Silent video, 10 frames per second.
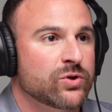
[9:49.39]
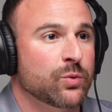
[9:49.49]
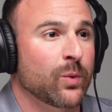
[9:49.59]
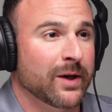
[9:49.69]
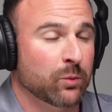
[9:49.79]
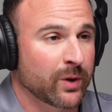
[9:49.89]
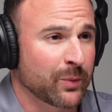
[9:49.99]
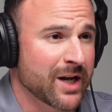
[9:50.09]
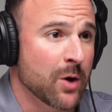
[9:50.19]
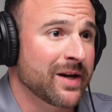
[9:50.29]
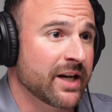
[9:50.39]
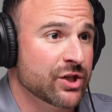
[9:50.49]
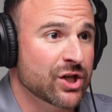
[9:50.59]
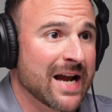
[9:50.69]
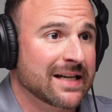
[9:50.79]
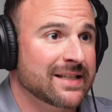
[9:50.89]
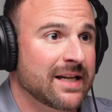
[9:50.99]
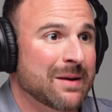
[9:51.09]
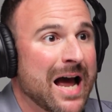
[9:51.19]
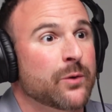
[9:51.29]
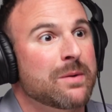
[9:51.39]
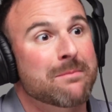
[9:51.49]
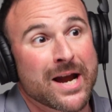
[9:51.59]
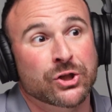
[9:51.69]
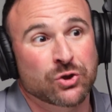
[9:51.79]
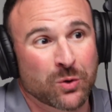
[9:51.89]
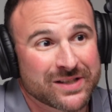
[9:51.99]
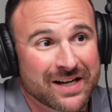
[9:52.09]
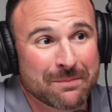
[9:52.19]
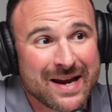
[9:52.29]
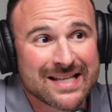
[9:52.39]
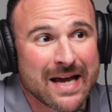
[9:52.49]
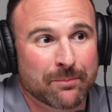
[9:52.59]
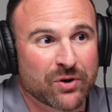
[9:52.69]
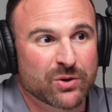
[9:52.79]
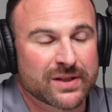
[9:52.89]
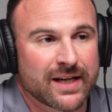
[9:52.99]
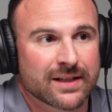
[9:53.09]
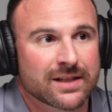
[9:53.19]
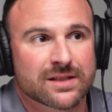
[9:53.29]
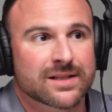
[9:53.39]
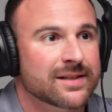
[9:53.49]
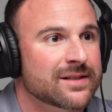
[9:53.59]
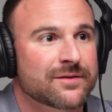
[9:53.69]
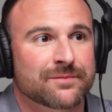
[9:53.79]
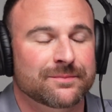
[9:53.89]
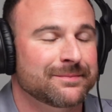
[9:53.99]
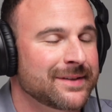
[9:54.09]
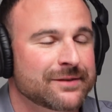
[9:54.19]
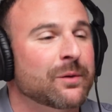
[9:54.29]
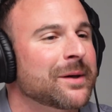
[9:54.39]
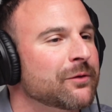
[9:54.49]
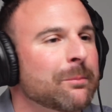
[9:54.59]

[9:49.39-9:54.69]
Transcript: We know we can inject it. How do we make sure it's going to make that protein? Because it's from a different